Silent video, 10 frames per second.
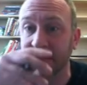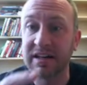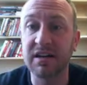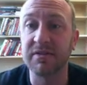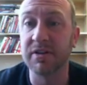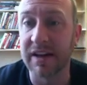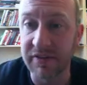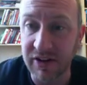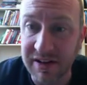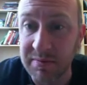intervals. I've
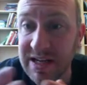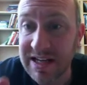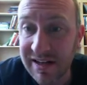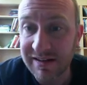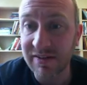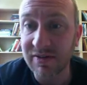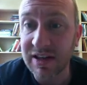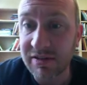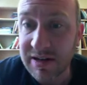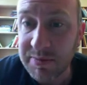got the mean at
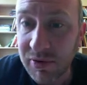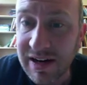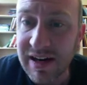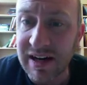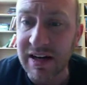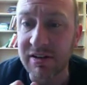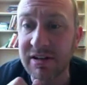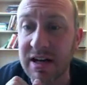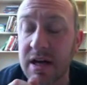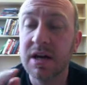seventy-three point nine three,
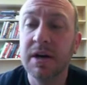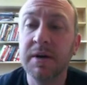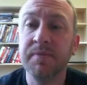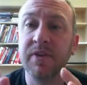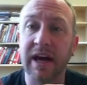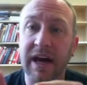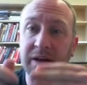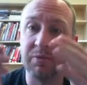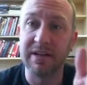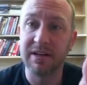
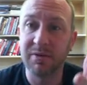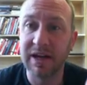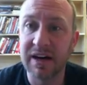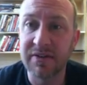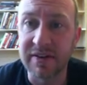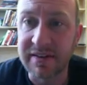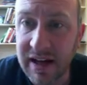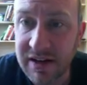and here we have a standard